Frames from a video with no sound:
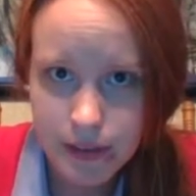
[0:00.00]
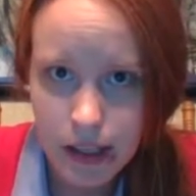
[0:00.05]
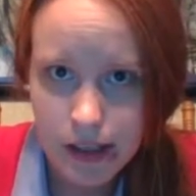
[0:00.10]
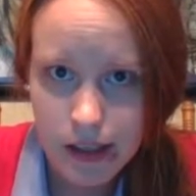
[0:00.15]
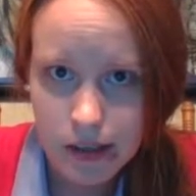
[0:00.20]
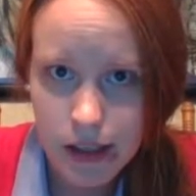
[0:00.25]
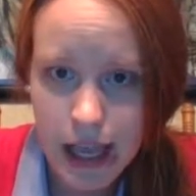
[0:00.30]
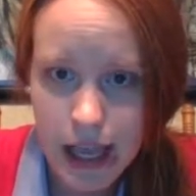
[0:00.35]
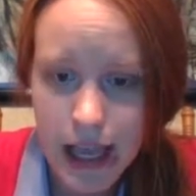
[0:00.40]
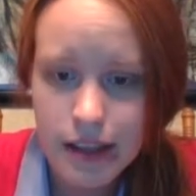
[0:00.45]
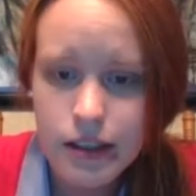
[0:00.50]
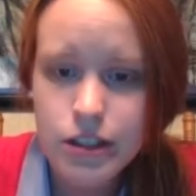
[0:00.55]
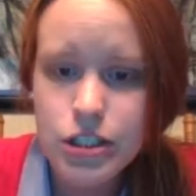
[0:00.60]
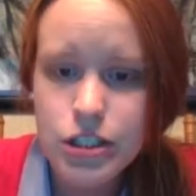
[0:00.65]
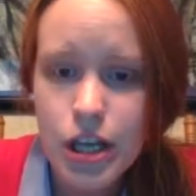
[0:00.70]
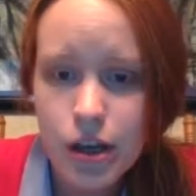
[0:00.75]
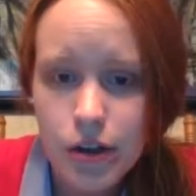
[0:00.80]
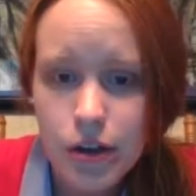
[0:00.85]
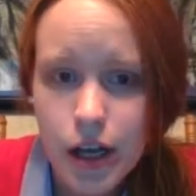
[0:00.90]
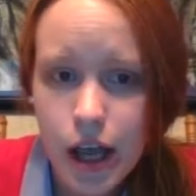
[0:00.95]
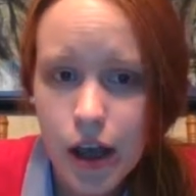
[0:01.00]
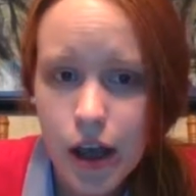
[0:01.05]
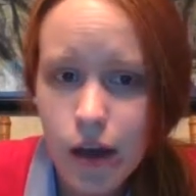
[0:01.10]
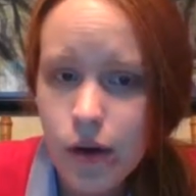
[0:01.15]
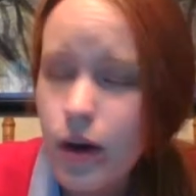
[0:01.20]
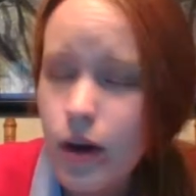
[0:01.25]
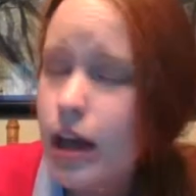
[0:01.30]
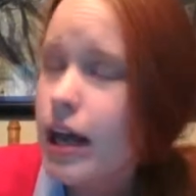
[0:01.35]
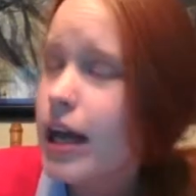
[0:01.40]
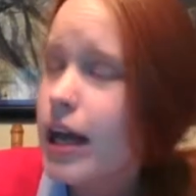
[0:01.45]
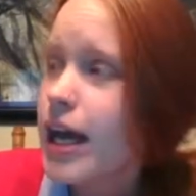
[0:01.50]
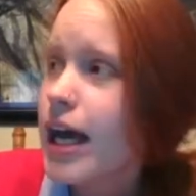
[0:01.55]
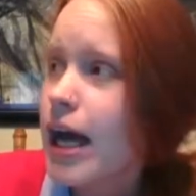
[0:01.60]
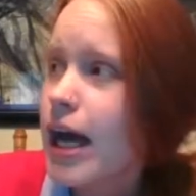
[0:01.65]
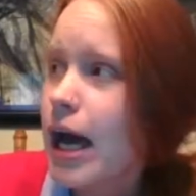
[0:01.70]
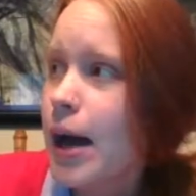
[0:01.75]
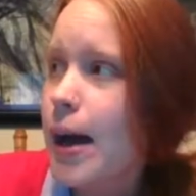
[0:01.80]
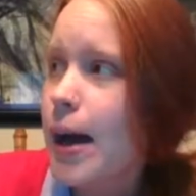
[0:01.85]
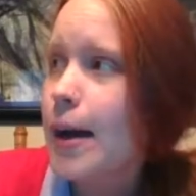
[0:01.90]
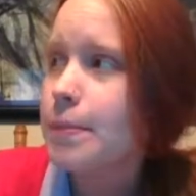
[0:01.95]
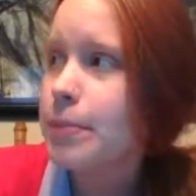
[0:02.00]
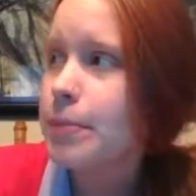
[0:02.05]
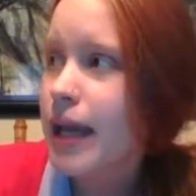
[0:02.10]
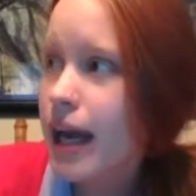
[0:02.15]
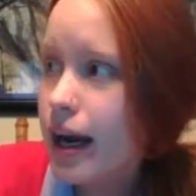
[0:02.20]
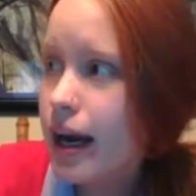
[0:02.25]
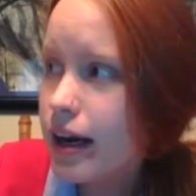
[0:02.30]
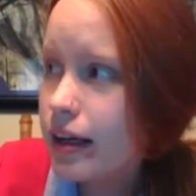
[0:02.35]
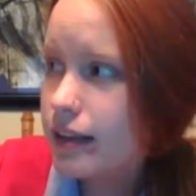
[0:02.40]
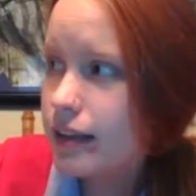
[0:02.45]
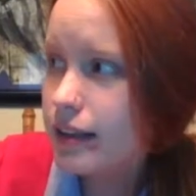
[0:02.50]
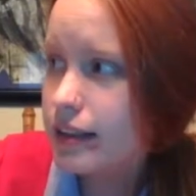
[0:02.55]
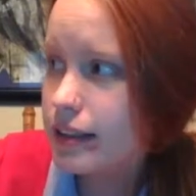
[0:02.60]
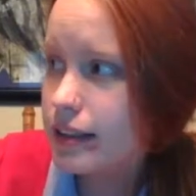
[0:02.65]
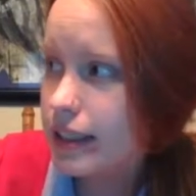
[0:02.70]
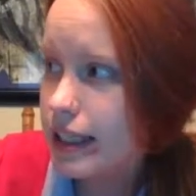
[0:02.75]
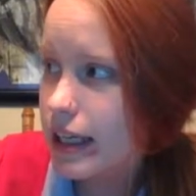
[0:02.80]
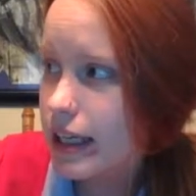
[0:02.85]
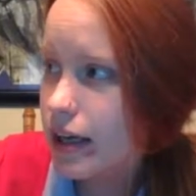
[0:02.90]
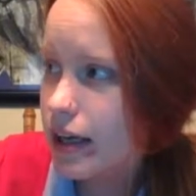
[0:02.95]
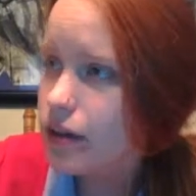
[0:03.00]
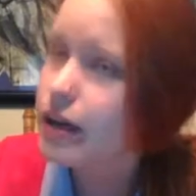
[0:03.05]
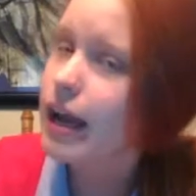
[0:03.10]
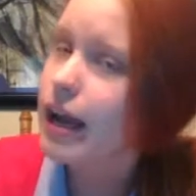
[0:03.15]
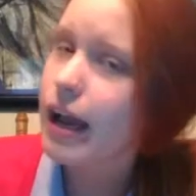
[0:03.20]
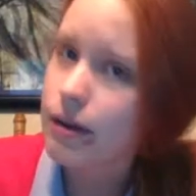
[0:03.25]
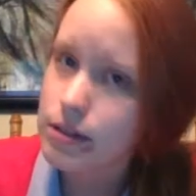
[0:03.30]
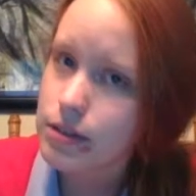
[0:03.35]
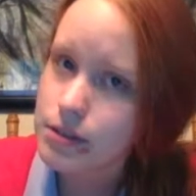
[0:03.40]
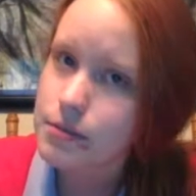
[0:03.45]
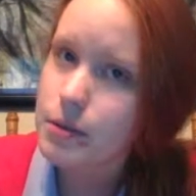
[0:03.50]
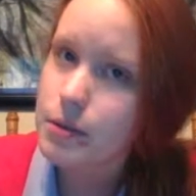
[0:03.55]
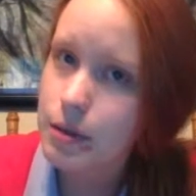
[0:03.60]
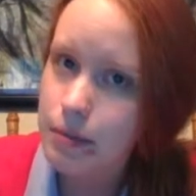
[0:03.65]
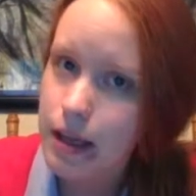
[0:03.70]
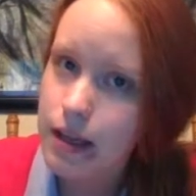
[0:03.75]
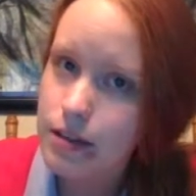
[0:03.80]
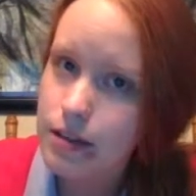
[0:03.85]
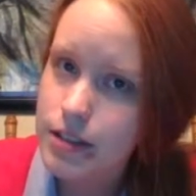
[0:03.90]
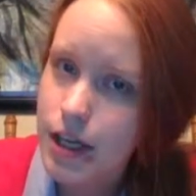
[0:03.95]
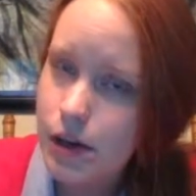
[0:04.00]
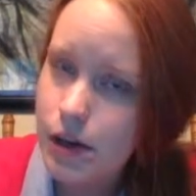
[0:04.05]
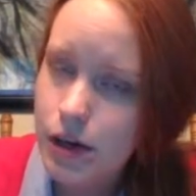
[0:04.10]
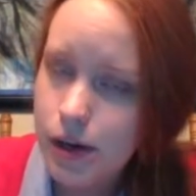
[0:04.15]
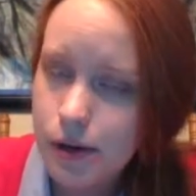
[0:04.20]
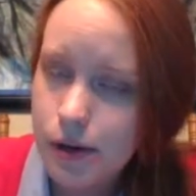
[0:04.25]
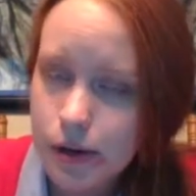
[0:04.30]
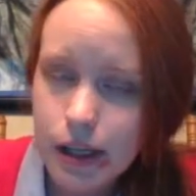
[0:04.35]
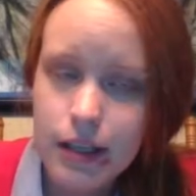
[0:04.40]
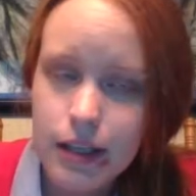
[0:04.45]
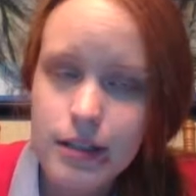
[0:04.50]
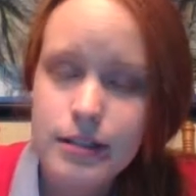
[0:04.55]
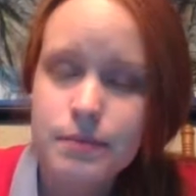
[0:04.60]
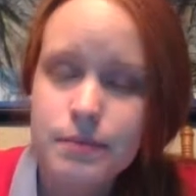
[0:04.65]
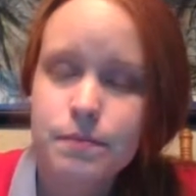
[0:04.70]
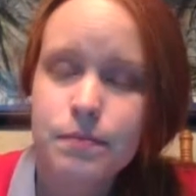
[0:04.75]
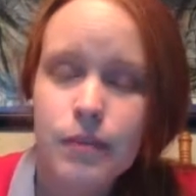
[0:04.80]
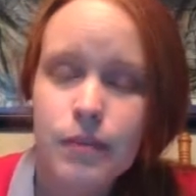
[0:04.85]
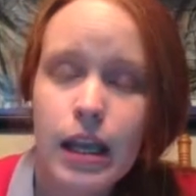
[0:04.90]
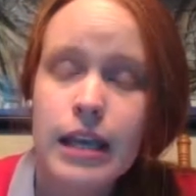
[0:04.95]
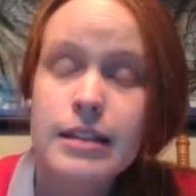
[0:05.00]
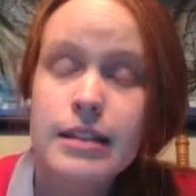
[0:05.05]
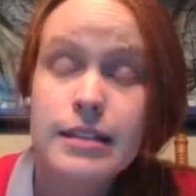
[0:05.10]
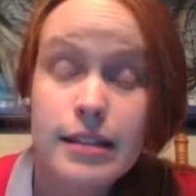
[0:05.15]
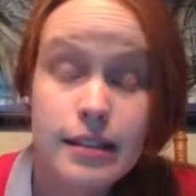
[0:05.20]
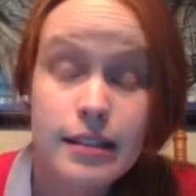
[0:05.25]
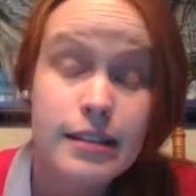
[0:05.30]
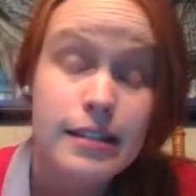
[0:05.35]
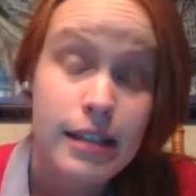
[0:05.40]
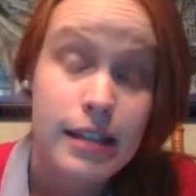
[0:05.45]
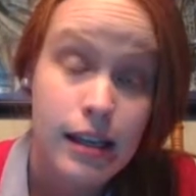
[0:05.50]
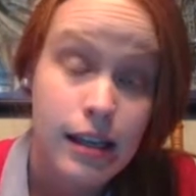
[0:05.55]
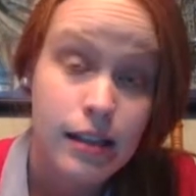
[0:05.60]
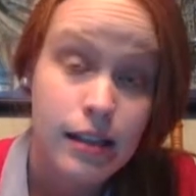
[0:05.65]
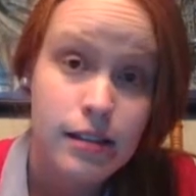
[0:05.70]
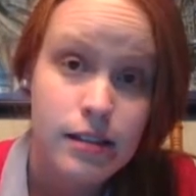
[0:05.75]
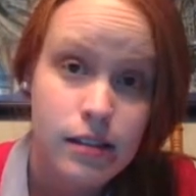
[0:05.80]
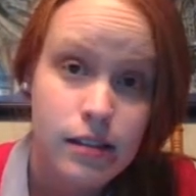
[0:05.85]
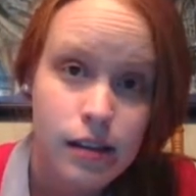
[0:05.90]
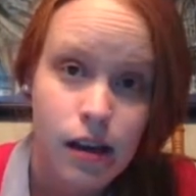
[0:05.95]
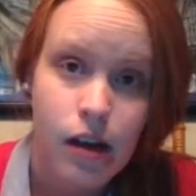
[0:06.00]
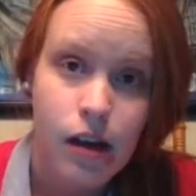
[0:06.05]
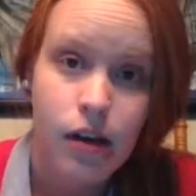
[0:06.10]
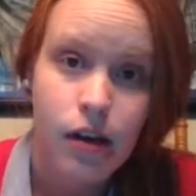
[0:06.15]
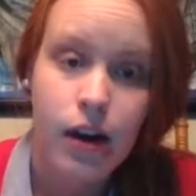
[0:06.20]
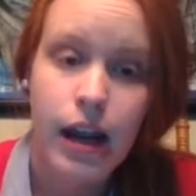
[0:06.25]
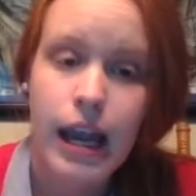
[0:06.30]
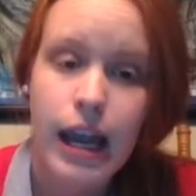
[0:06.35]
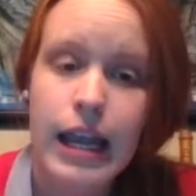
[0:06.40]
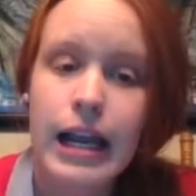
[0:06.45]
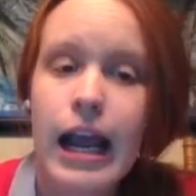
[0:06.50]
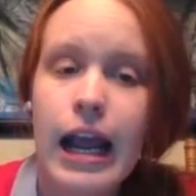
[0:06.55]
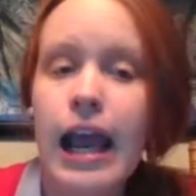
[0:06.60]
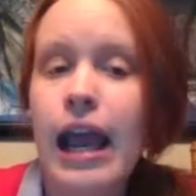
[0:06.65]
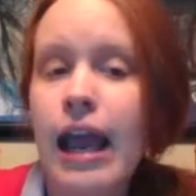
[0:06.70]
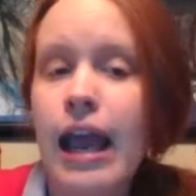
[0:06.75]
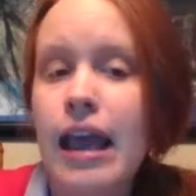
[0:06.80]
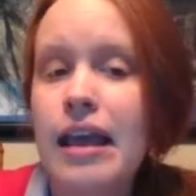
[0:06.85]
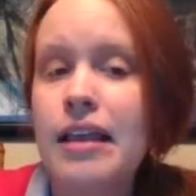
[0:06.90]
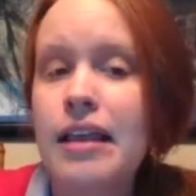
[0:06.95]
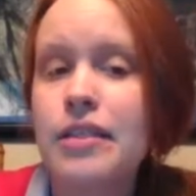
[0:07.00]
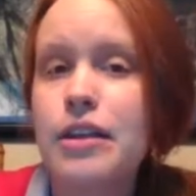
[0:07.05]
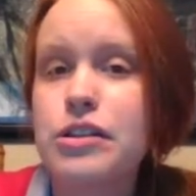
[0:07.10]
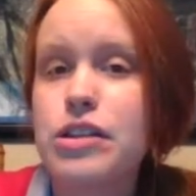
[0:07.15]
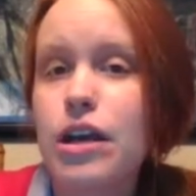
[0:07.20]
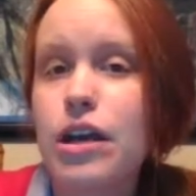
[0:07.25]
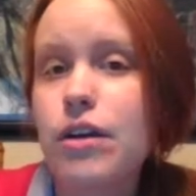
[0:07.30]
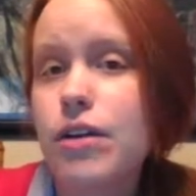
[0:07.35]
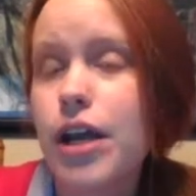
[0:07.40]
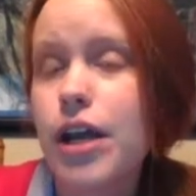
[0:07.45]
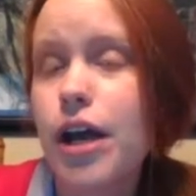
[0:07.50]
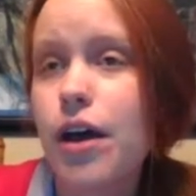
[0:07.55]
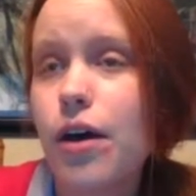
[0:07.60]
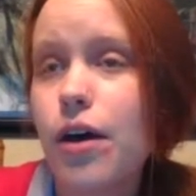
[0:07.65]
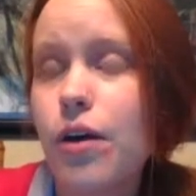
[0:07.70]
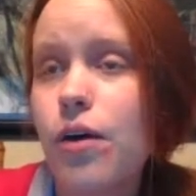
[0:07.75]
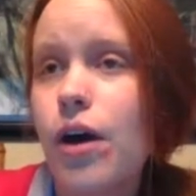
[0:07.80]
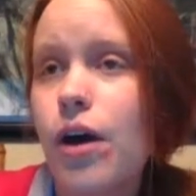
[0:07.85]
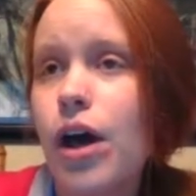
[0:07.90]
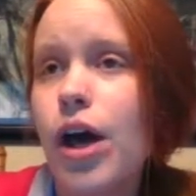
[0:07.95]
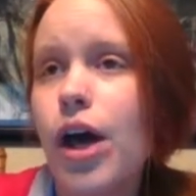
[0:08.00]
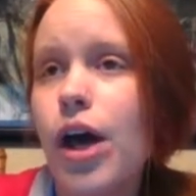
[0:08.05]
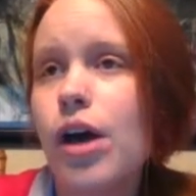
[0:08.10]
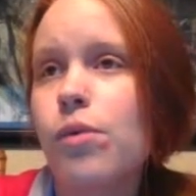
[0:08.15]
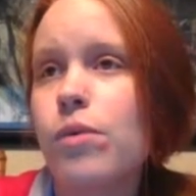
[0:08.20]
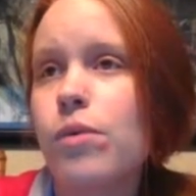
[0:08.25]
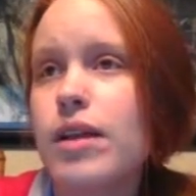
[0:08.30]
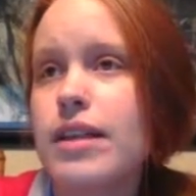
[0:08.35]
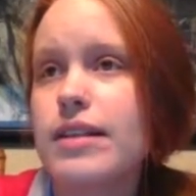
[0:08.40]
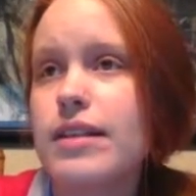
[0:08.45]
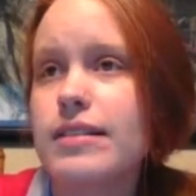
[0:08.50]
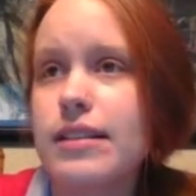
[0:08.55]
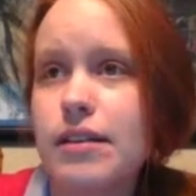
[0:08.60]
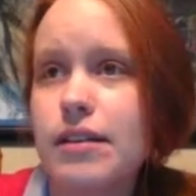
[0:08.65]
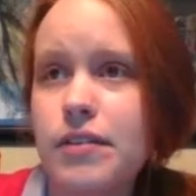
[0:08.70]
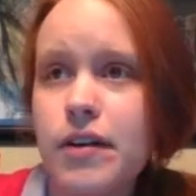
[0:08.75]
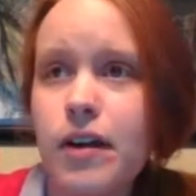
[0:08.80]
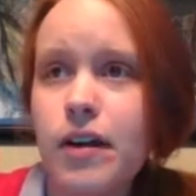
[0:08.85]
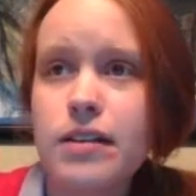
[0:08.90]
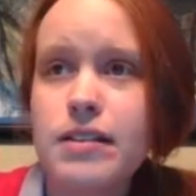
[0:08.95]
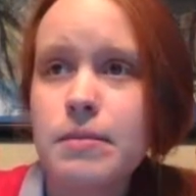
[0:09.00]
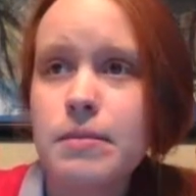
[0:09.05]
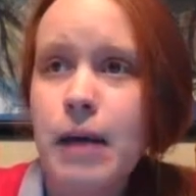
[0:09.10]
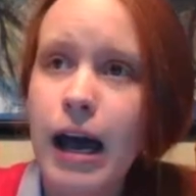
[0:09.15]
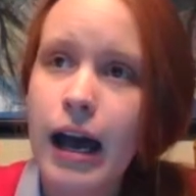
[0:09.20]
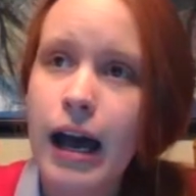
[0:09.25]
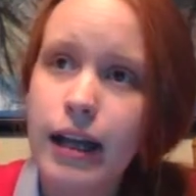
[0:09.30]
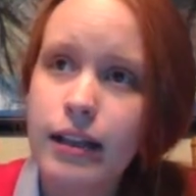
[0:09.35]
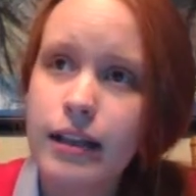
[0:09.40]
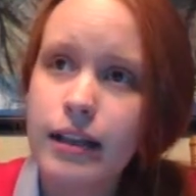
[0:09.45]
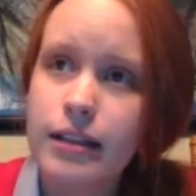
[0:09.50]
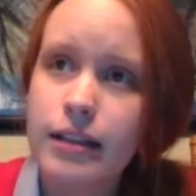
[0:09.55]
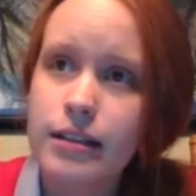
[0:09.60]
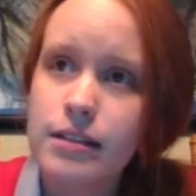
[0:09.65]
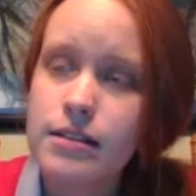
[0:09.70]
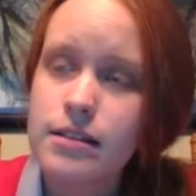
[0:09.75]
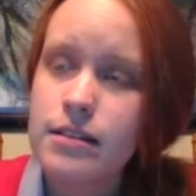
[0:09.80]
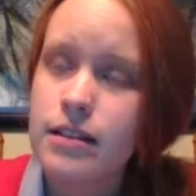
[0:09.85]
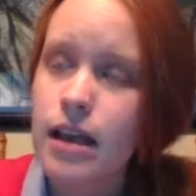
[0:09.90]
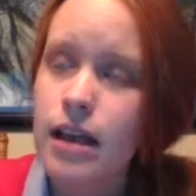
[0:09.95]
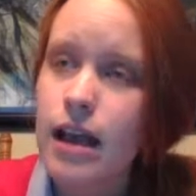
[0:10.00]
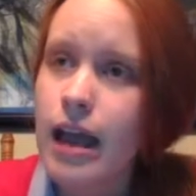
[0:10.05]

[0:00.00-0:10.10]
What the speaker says: Okay, the dodo, apparently, all right, I was reading about the dodo because it's extinct, all right, and the dodo was living on some islands,